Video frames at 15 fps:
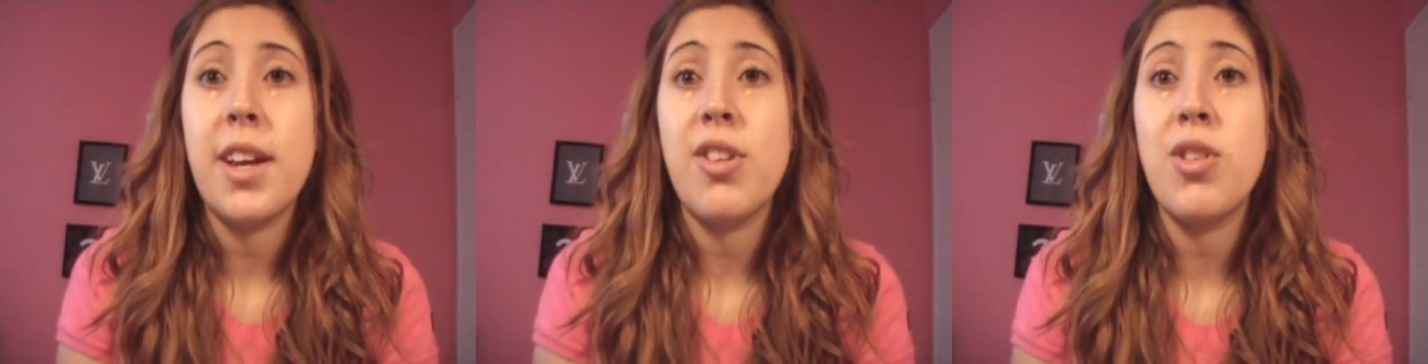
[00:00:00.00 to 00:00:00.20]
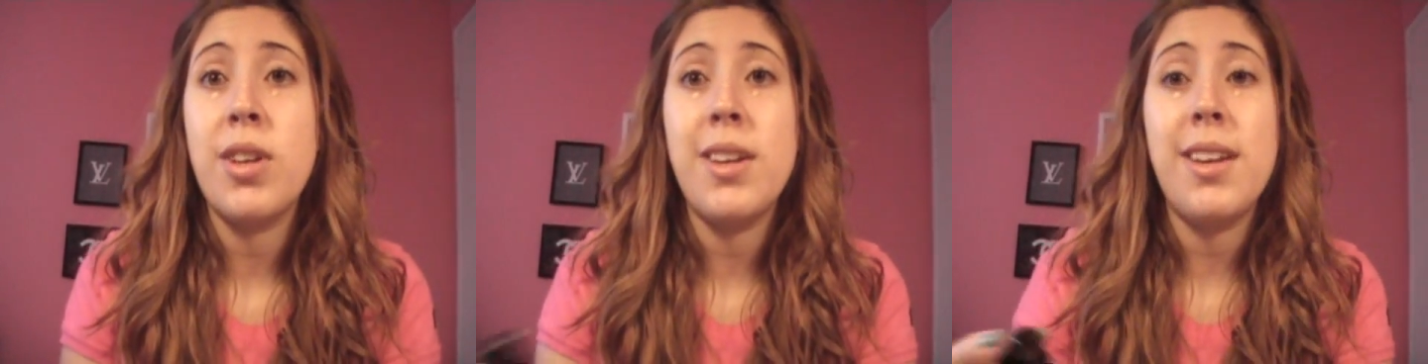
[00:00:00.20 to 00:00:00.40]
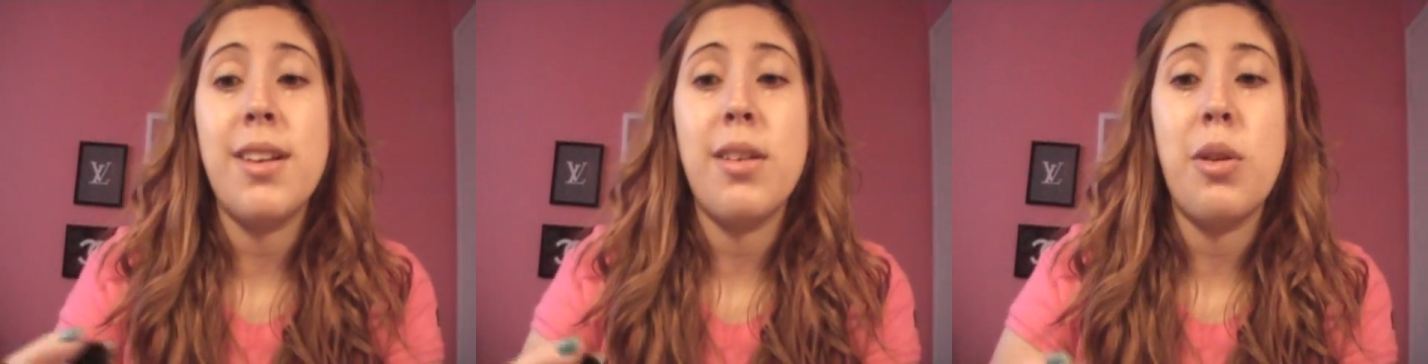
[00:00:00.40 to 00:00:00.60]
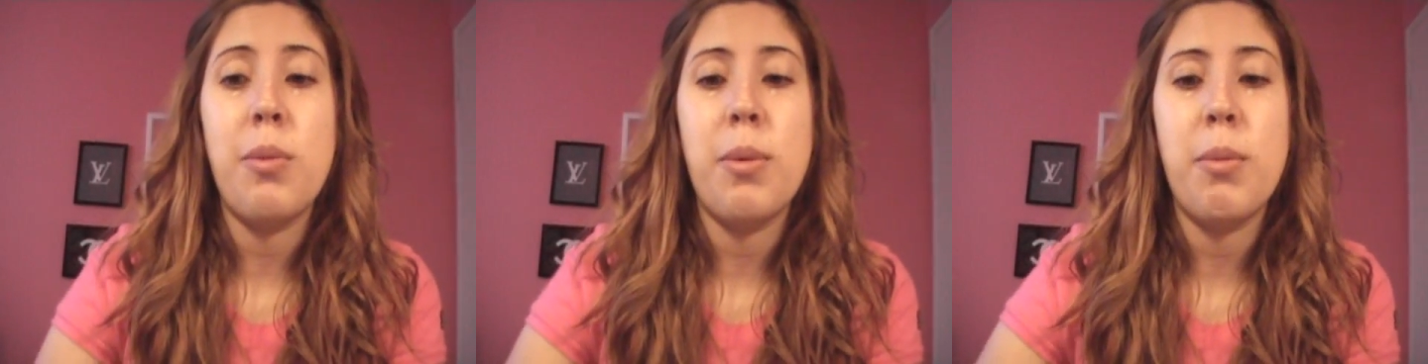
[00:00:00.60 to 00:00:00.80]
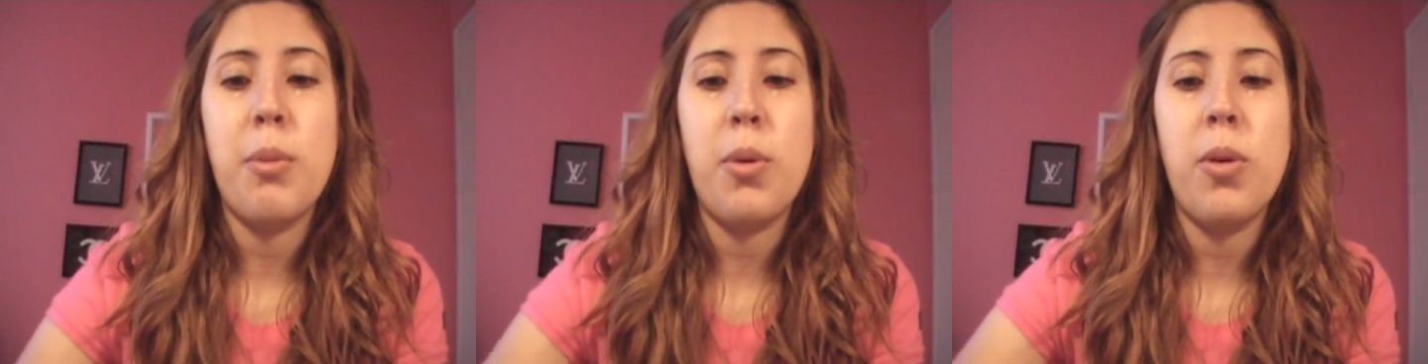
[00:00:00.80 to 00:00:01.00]
Actually, I need a
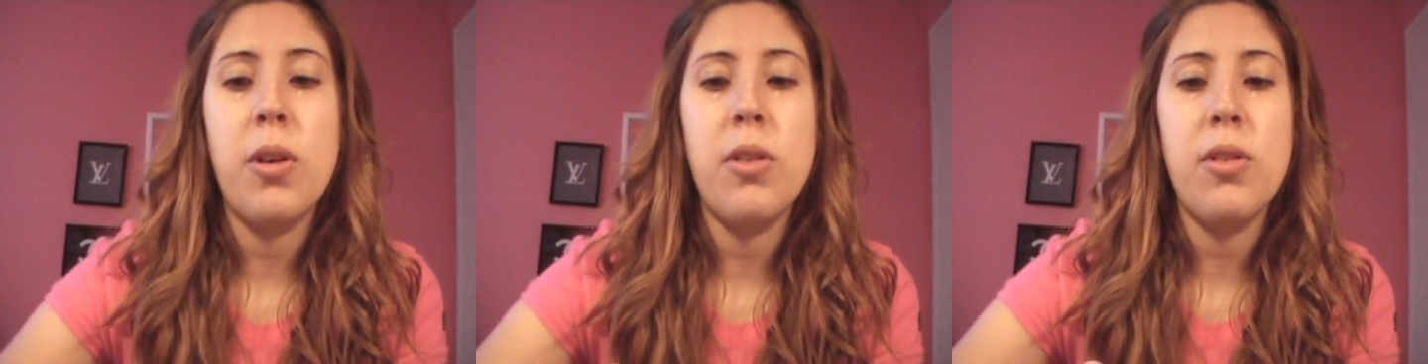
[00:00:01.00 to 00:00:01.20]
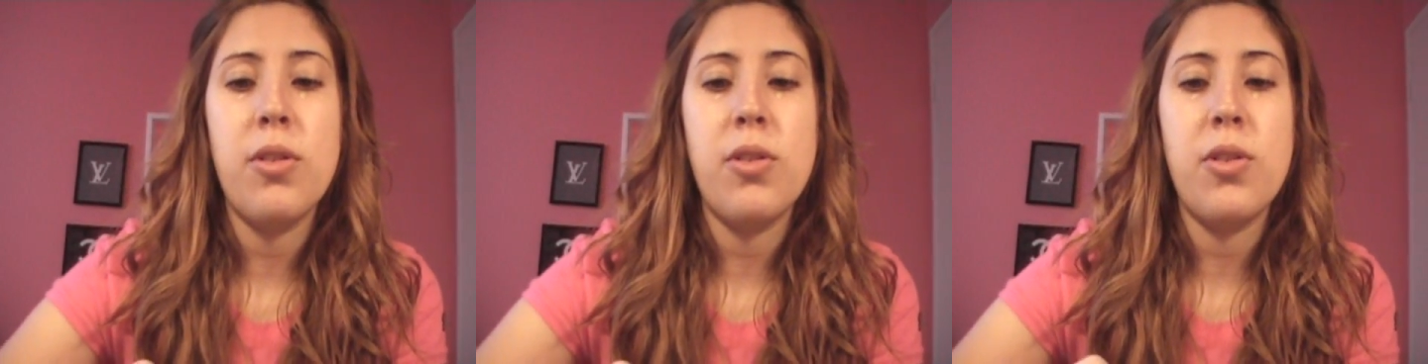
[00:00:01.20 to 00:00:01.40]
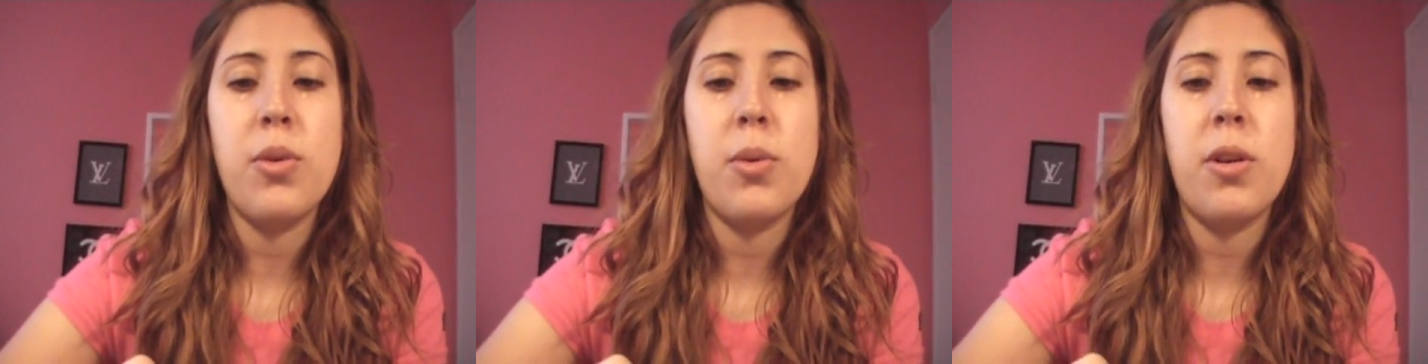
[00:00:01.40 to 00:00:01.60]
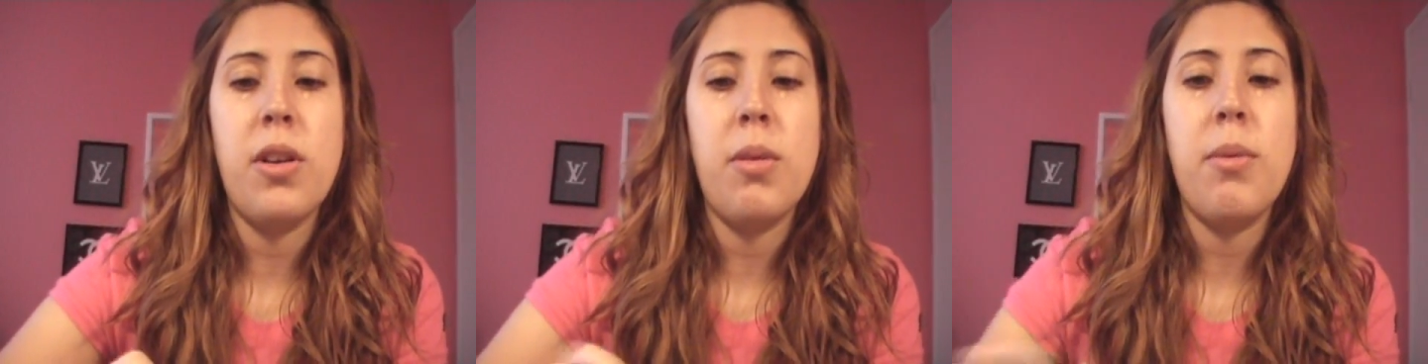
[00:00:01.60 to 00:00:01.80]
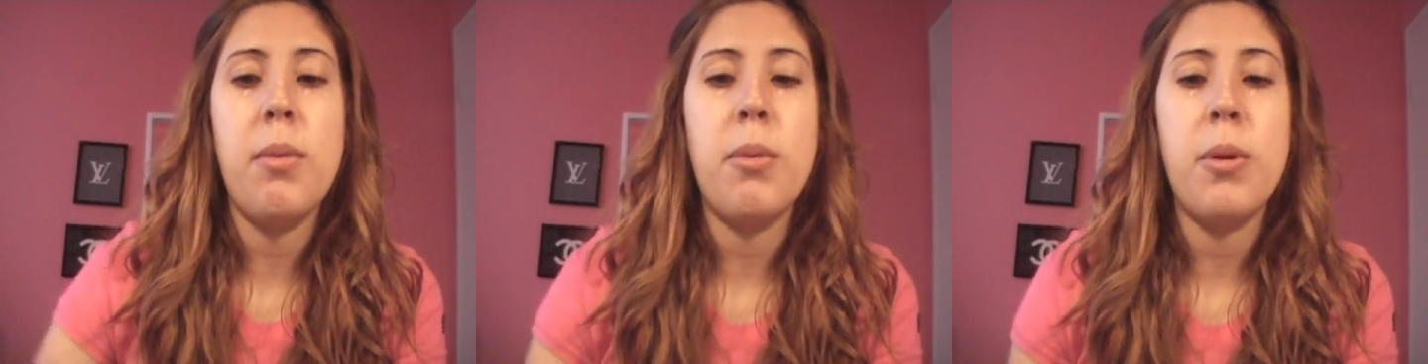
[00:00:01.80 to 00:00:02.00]
little bit more, so I'll squirt
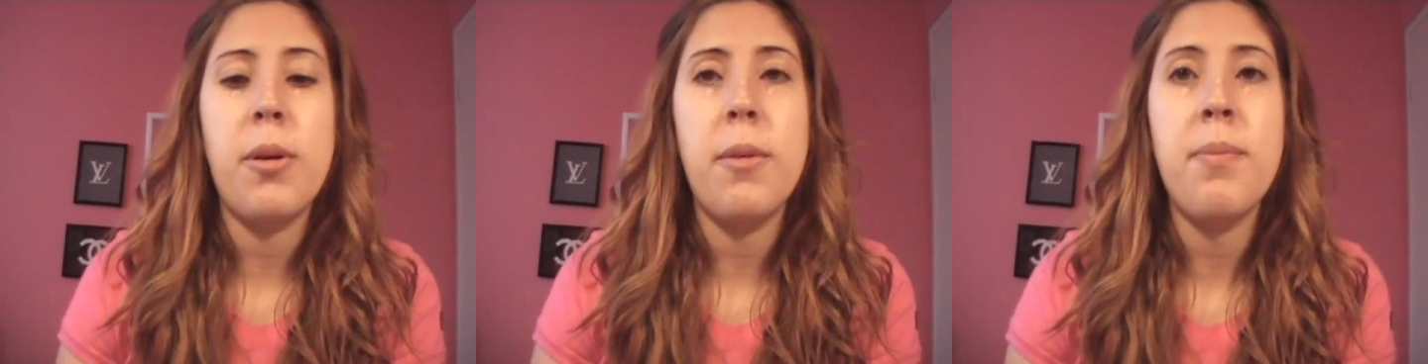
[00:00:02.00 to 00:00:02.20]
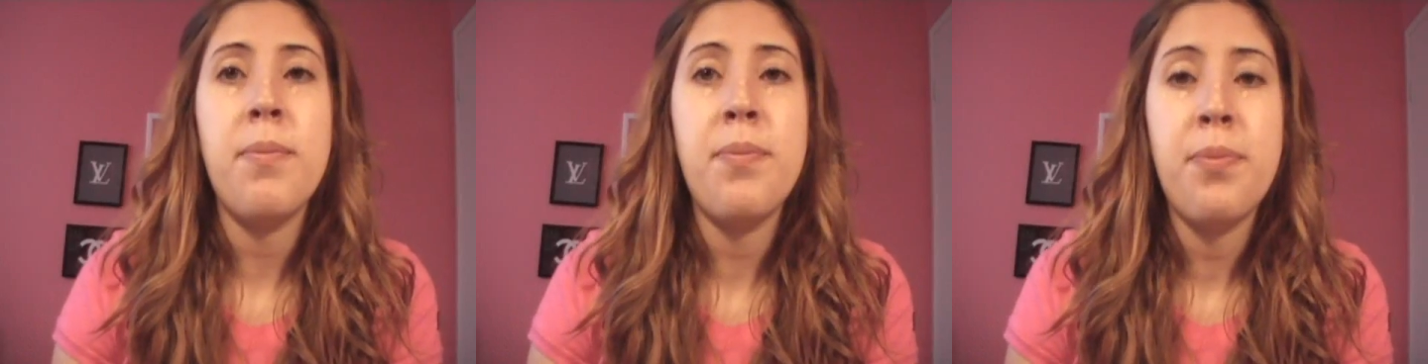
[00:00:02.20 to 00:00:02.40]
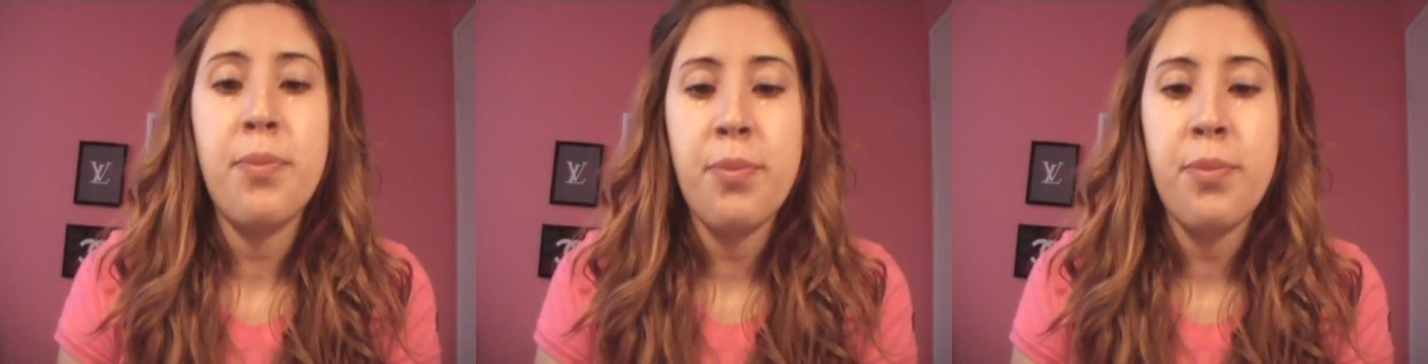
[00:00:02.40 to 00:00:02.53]
a little bit more. And